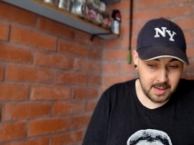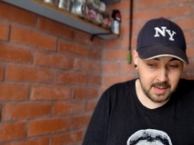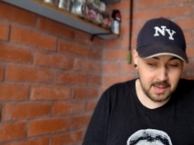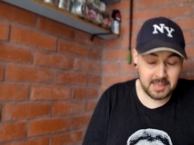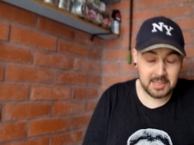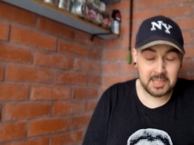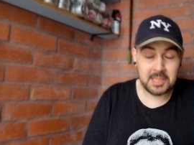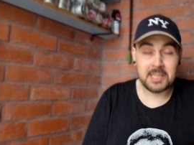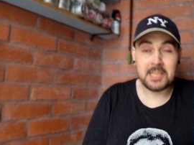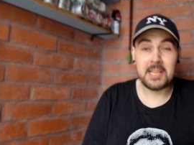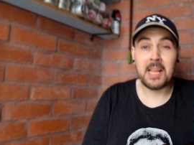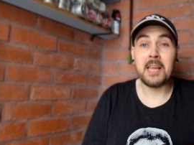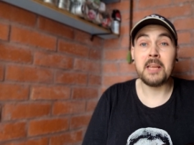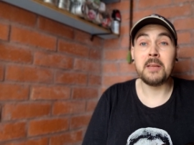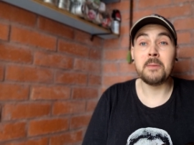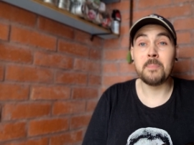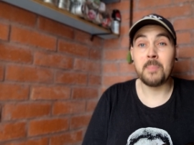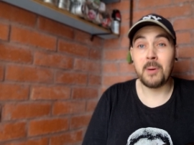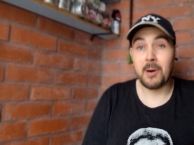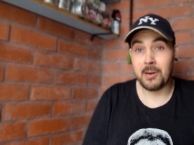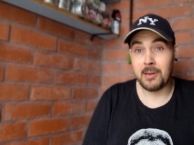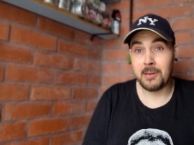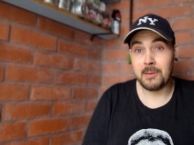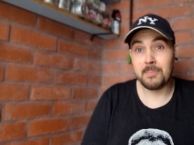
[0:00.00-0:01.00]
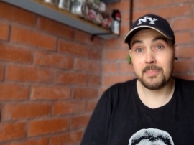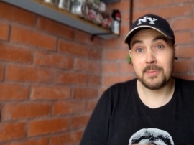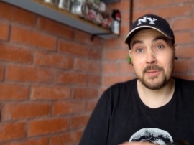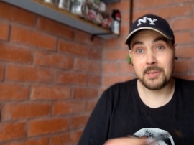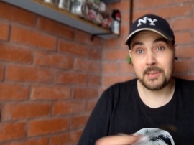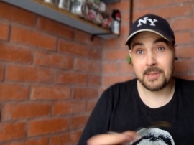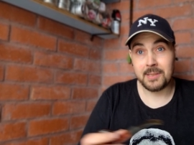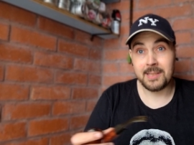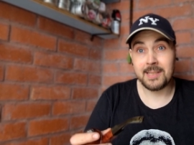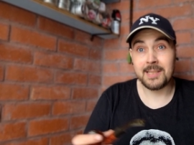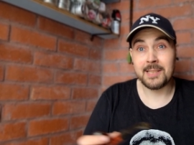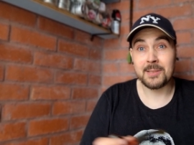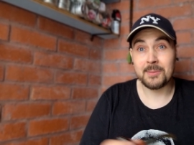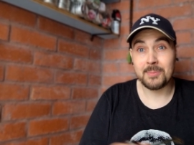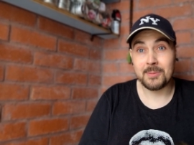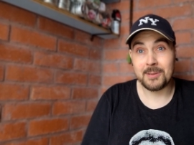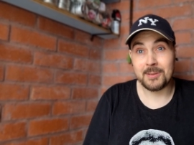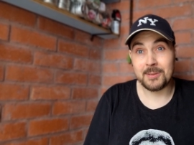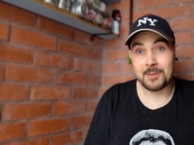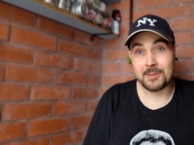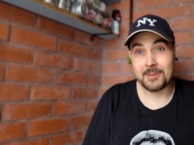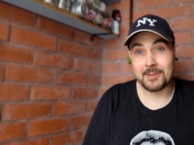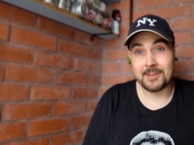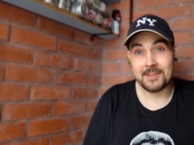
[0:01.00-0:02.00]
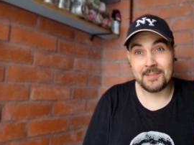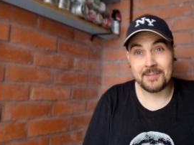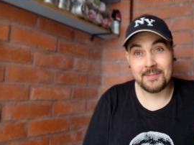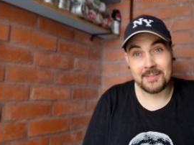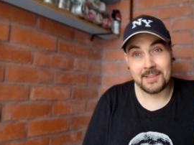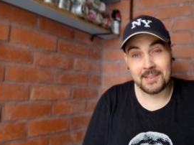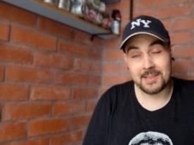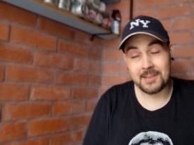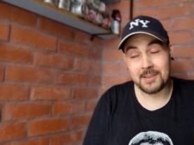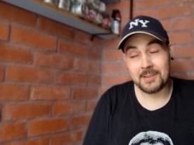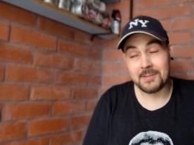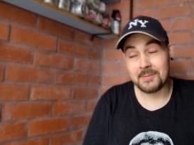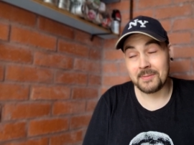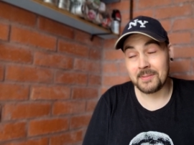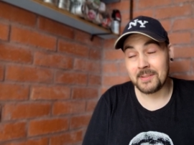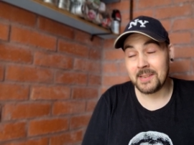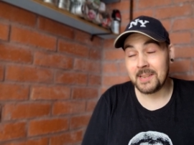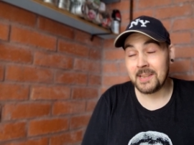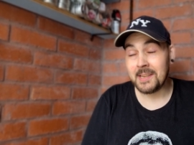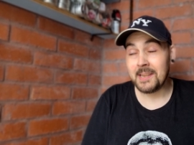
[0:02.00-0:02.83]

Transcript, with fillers: Estate pipes, that's what I was trying to think of.